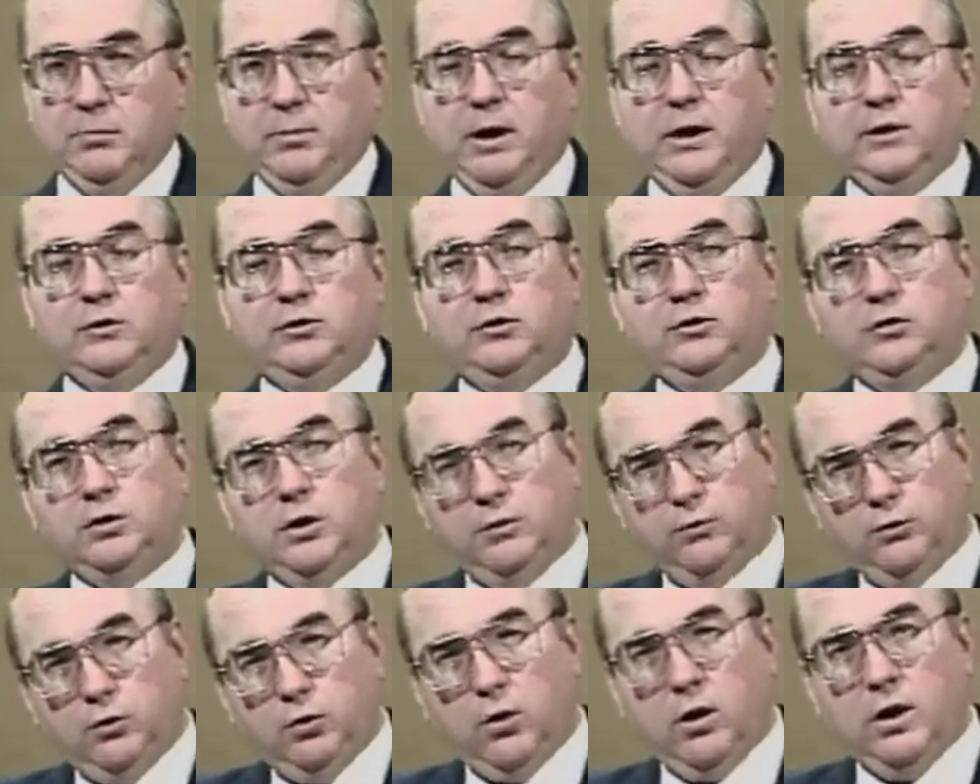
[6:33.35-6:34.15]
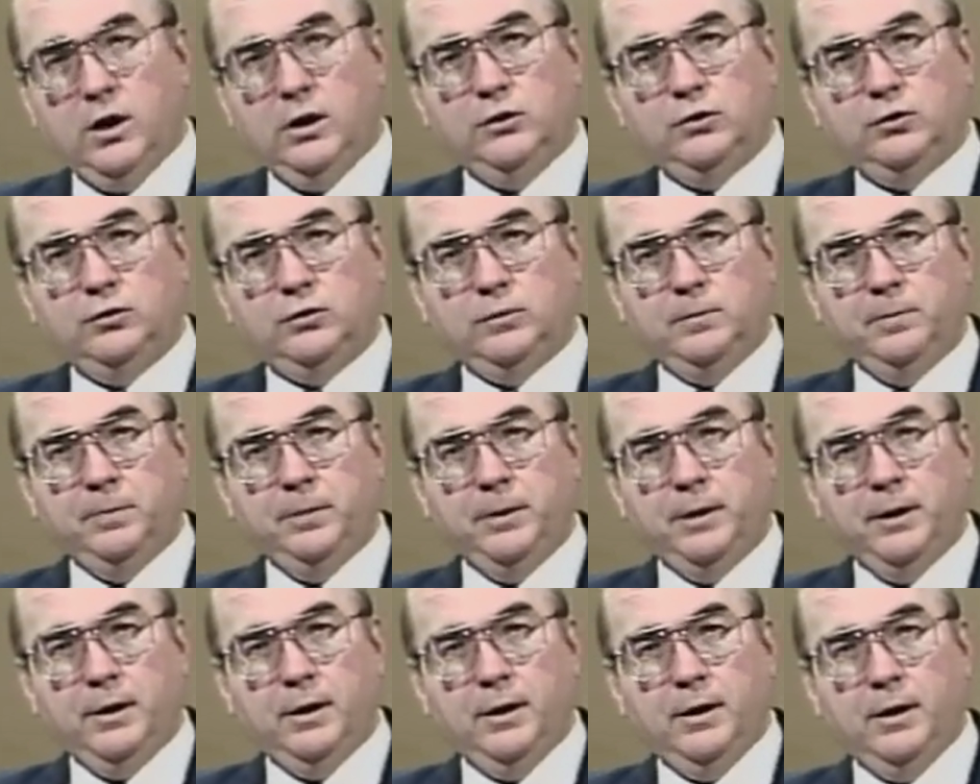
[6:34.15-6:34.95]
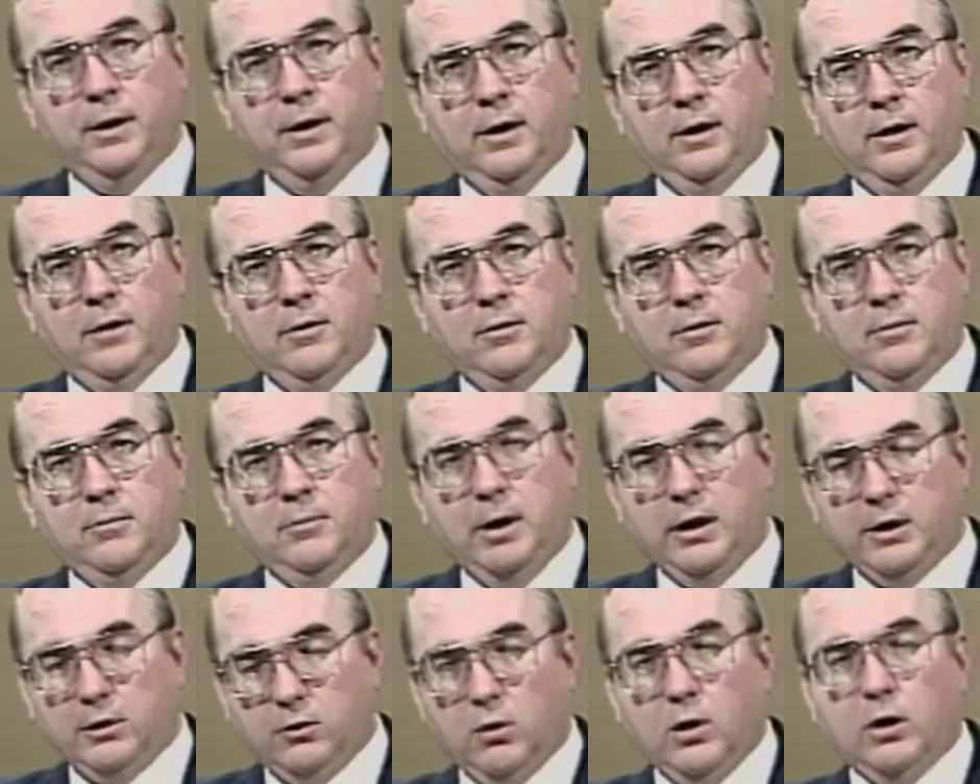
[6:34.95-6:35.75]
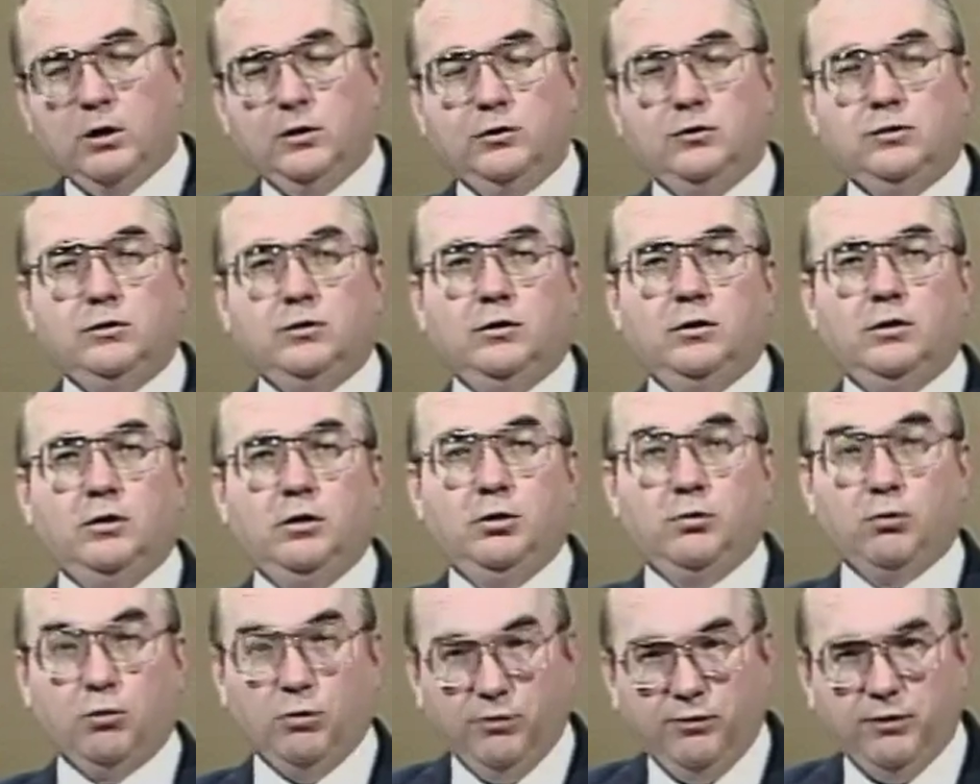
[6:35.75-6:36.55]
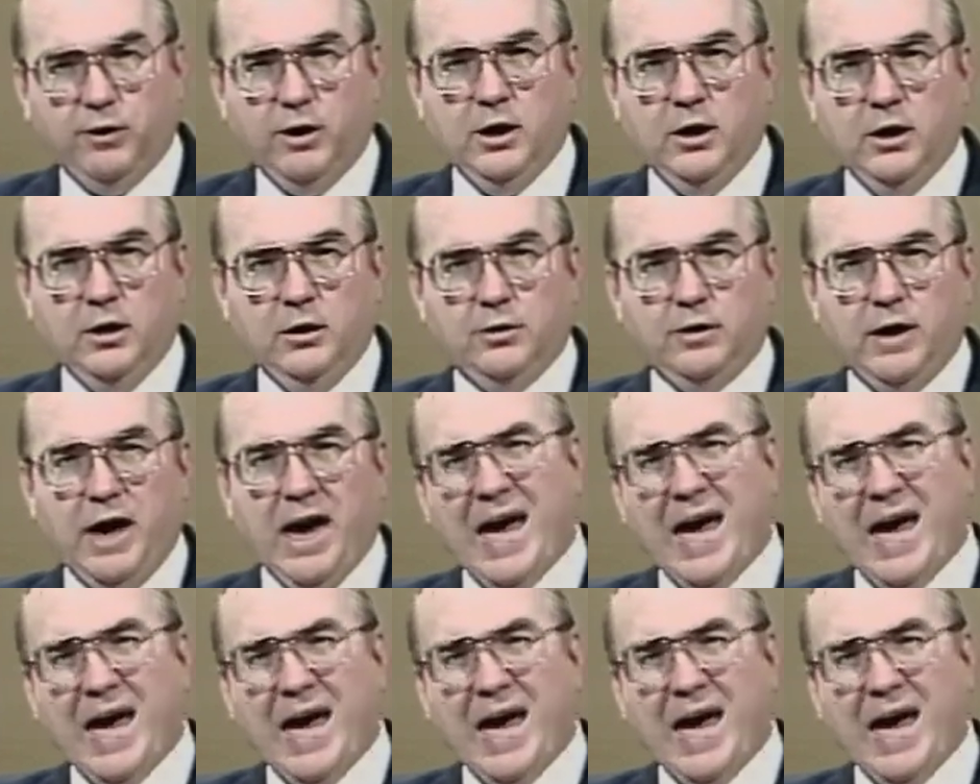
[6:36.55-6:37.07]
basis of grace by grace through faith.